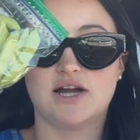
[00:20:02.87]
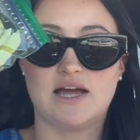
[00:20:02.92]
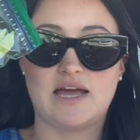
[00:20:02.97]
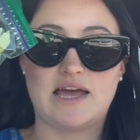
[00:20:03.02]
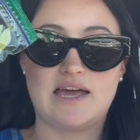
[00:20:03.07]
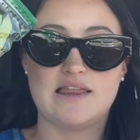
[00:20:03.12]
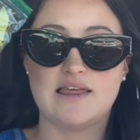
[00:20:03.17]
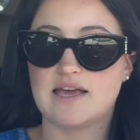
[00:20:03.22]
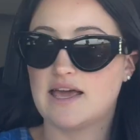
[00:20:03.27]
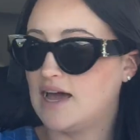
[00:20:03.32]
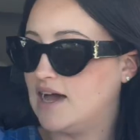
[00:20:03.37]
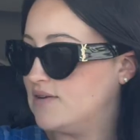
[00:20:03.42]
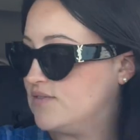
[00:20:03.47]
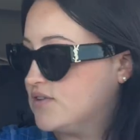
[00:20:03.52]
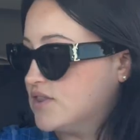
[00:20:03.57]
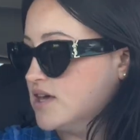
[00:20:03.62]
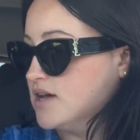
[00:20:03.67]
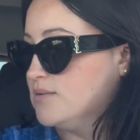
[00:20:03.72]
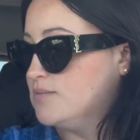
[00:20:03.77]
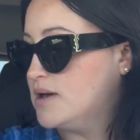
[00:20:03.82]
I ate like half of
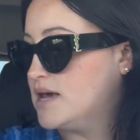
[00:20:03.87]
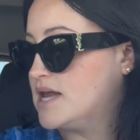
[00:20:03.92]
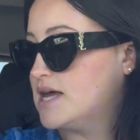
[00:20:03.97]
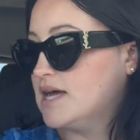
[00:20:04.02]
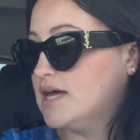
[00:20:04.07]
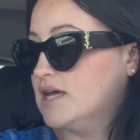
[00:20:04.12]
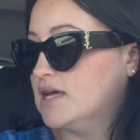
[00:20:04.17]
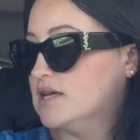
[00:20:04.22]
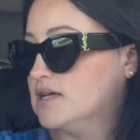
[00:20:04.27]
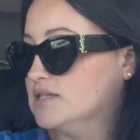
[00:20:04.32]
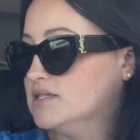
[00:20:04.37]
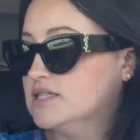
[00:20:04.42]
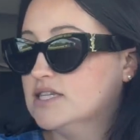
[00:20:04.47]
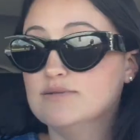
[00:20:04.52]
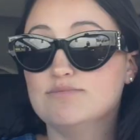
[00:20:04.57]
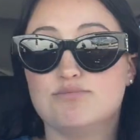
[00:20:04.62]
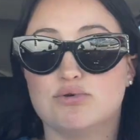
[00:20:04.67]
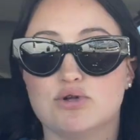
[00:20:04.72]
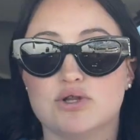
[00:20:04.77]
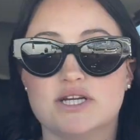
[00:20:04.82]
them, and I did a
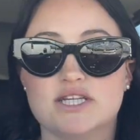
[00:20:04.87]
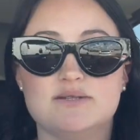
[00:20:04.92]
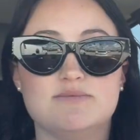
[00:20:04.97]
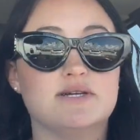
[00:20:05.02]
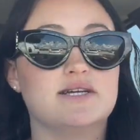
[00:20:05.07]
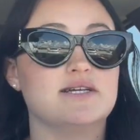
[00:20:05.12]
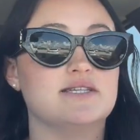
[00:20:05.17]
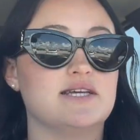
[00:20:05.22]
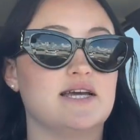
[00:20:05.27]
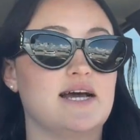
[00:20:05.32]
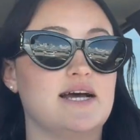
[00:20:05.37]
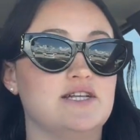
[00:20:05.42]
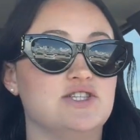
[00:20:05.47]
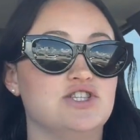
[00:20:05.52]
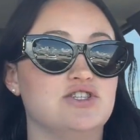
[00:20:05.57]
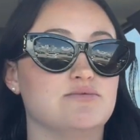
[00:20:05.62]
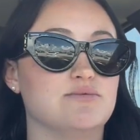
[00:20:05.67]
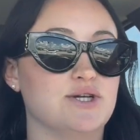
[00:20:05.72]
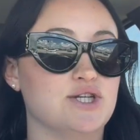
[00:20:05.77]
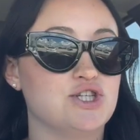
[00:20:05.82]
bolus because I had
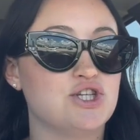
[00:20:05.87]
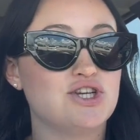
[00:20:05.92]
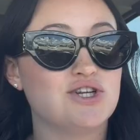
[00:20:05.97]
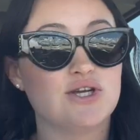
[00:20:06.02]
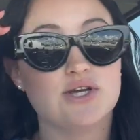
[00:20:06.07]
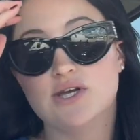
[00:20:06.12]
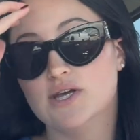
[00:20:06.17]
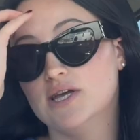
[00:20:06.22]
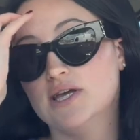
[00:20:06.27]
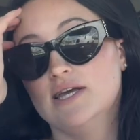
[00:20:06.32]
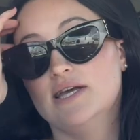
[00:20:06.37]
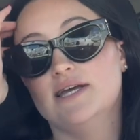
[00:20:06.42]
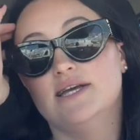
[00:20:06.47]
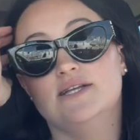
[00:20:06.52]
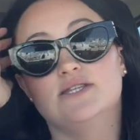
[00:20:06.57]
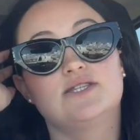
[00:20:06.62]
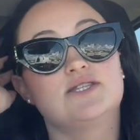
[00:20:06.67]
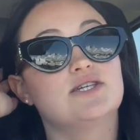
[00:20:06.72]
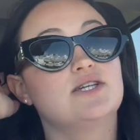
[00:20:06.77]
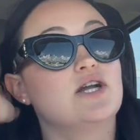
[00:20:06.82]
so much
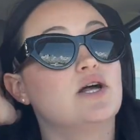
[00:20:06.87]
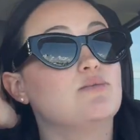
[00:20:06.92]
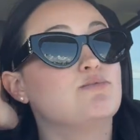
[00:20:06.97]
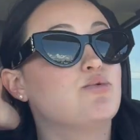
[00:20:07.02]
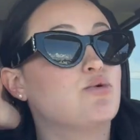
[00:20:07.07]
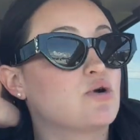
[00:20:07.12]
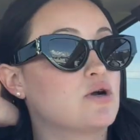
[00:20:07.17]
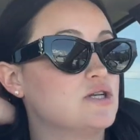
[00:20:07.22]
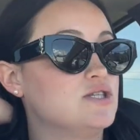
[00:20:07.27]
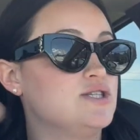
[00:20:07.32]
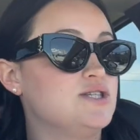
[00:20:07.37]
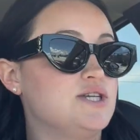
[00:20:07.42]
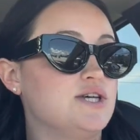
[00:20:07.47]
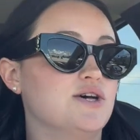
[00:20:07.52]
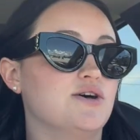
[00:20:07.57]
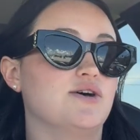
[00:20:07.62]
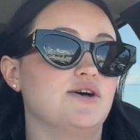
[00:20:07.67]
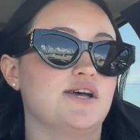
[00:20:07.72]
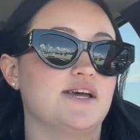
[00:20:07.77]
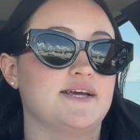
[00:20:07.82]
insulin on board
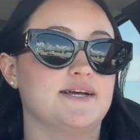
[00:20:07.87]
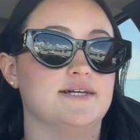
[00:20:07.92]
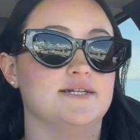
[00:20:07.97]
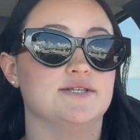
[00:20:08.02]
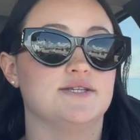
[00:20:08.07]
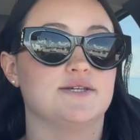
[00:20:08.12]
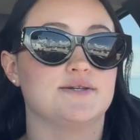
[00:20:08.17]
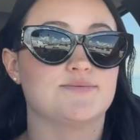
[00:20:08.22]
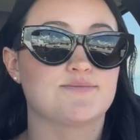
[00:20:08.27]
still, and